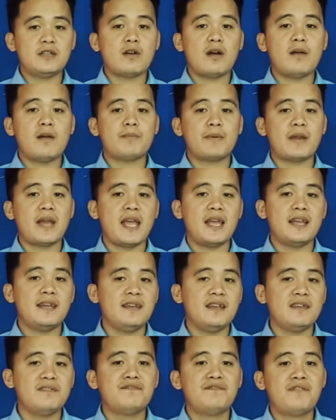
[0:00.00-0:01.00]

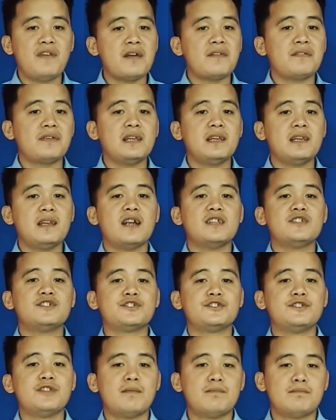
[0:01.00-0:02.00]
comprehending very
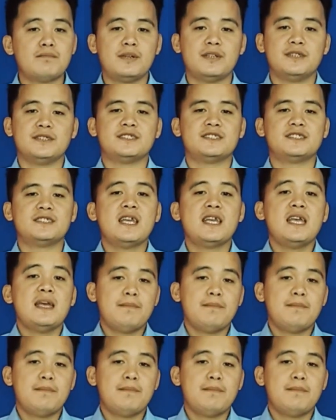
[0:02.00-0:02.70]
large numbers